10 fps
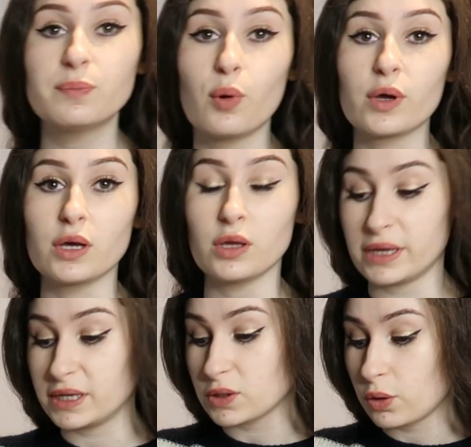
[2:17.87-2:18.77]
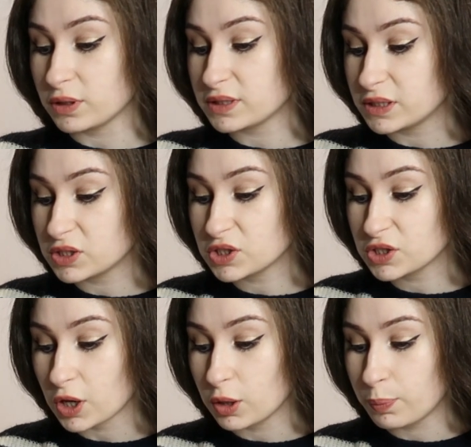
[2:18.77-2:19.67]
to boil is honestly
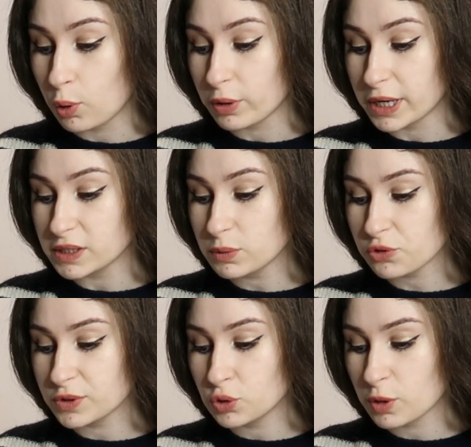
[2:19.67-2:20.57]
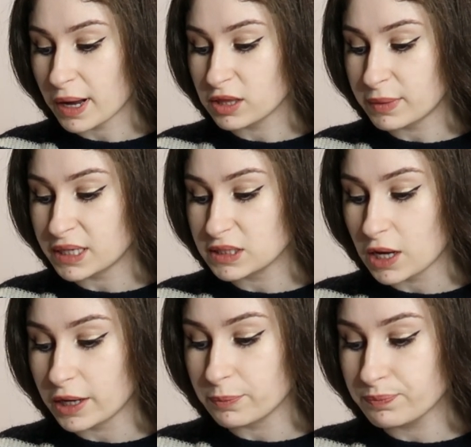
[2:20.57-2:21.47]
so boring. So what should we talk about in the
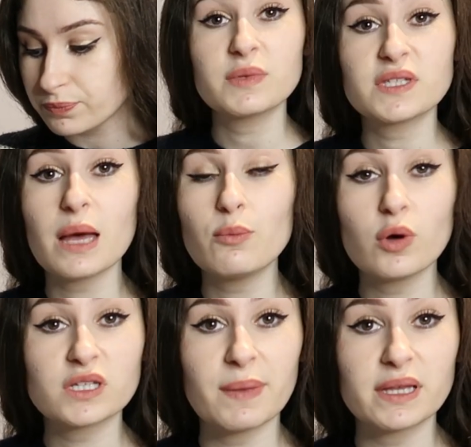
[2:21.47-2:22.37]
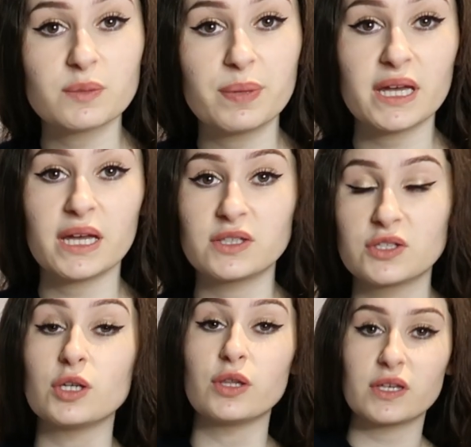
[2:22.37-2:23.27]
meantime? Sam was meant to be here to
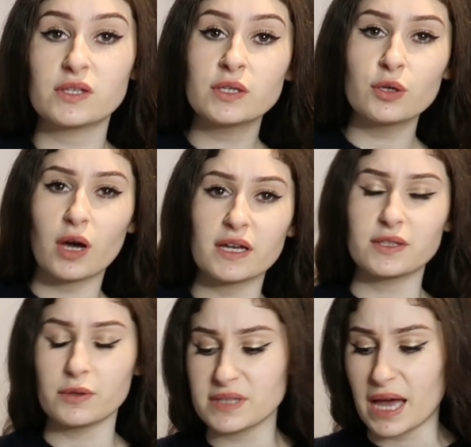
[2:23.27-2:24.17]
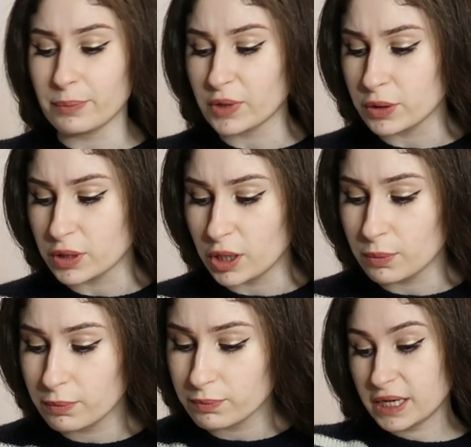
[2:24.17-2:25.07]
do this. You guys know Sam, don't
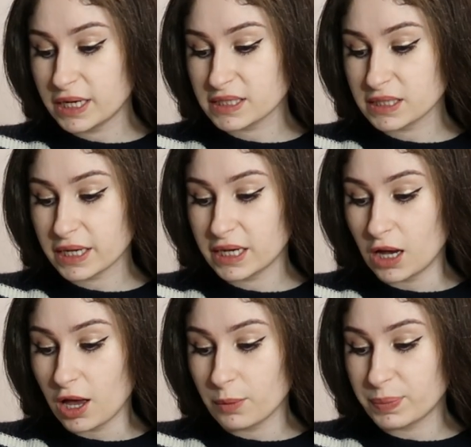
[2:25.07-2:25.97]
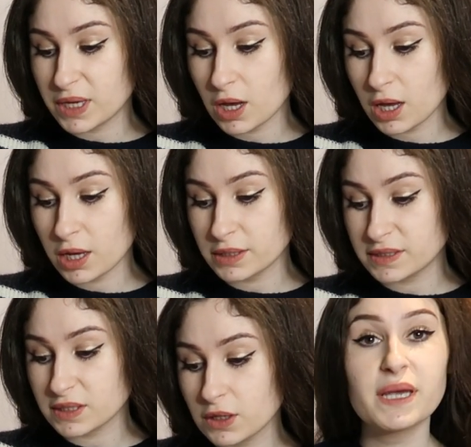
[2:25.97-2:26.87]
you? He isn't here
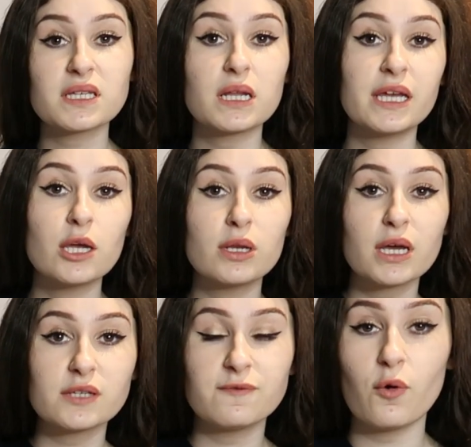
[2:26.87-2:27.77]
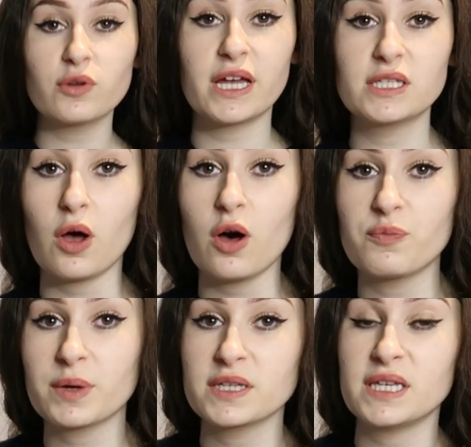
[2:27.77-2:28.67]
because basically he only gets 4 days
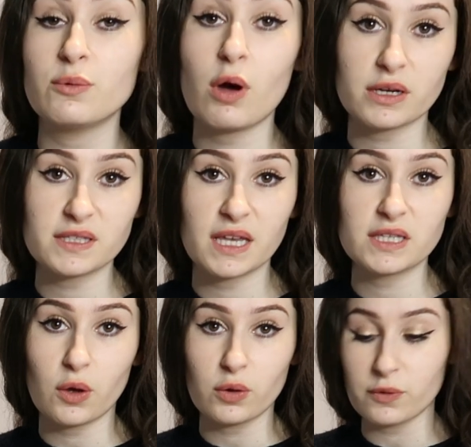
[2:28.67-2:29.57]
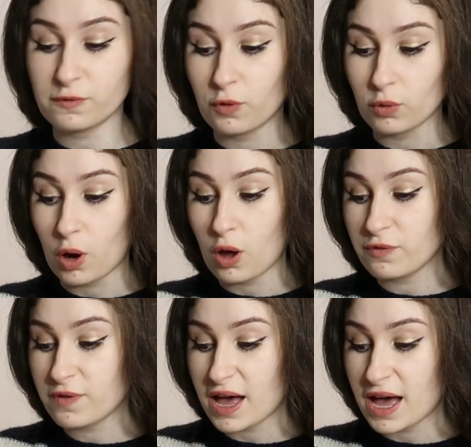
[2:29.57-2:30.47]
off because he works 6 on, 4
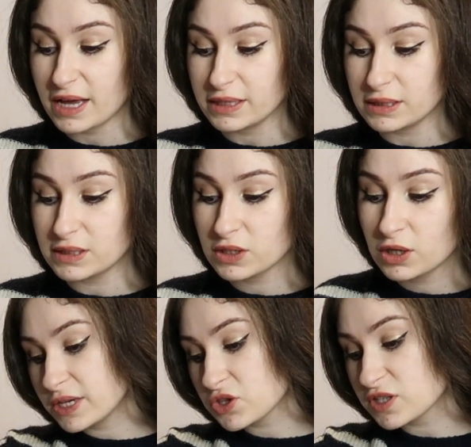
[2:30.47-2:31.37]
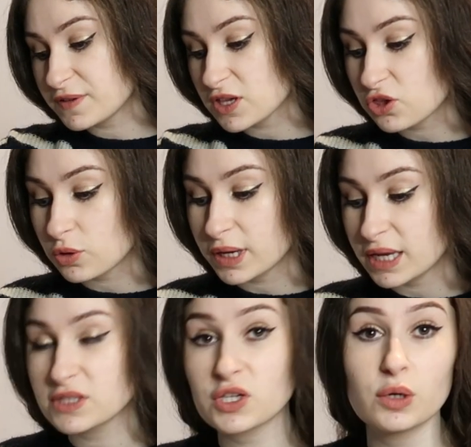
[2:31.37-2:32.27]
off, and he's just finished doing
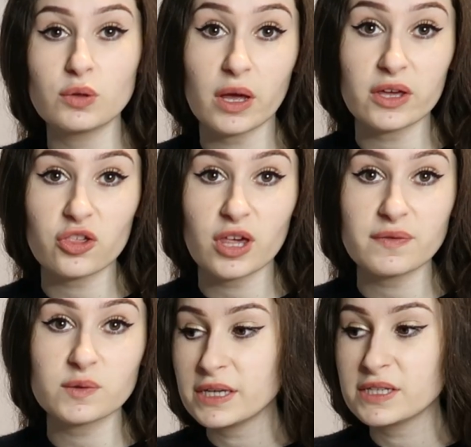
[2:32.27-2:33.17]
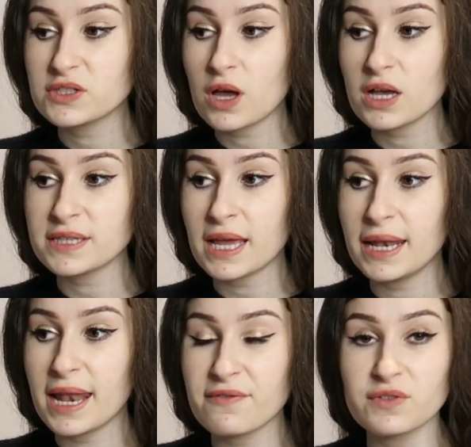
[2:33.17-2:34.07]
his 2 night shifts. He starts at
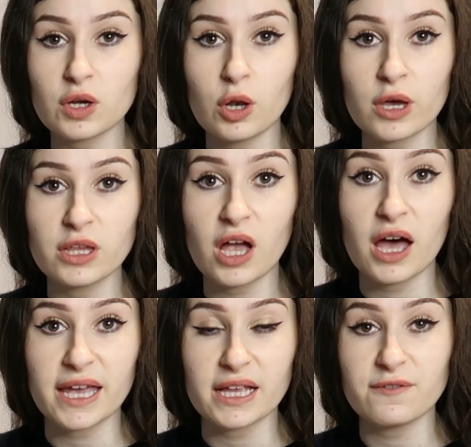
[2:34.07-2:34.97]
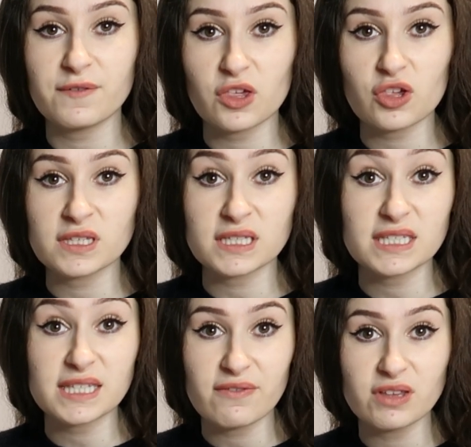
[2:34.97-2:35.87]
11 o'clock at night and he finishes at
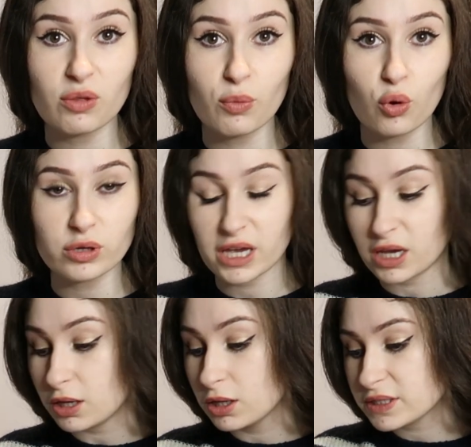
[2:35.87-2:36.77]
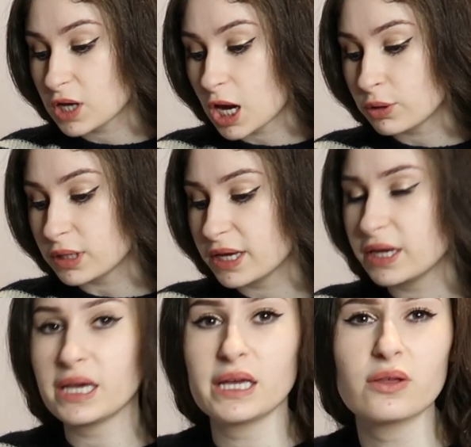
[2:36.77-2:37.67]
7 in the morning. It's
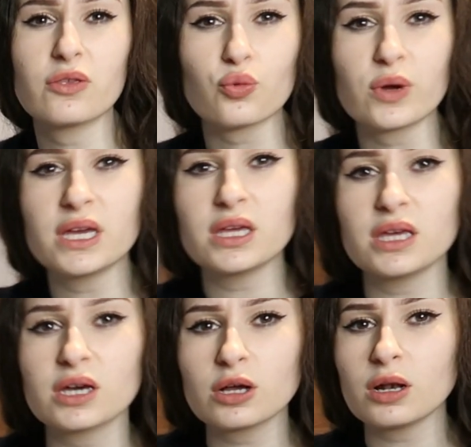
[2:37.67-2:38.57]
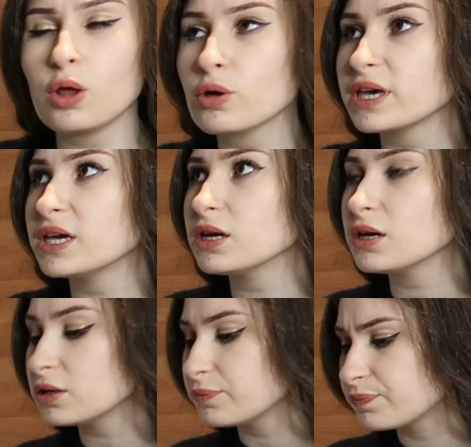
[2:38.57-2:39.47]
currently 3 o'clock
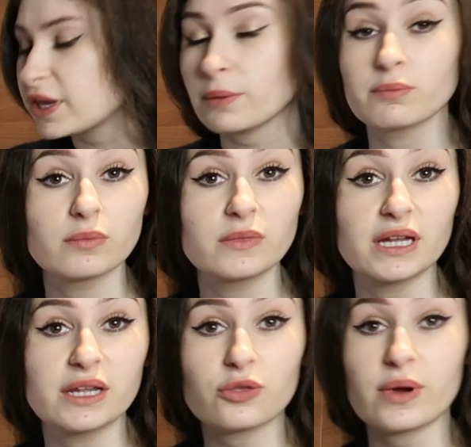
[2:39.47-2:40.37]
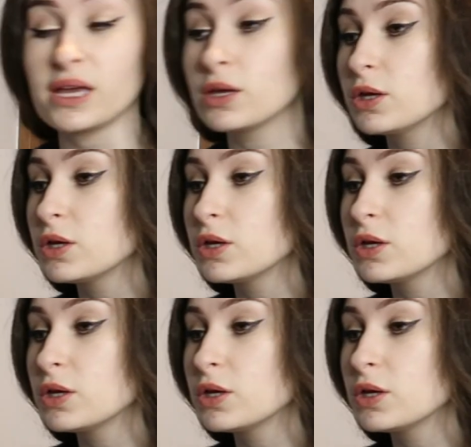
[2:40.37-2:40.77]
here. Yeah, nearly 3.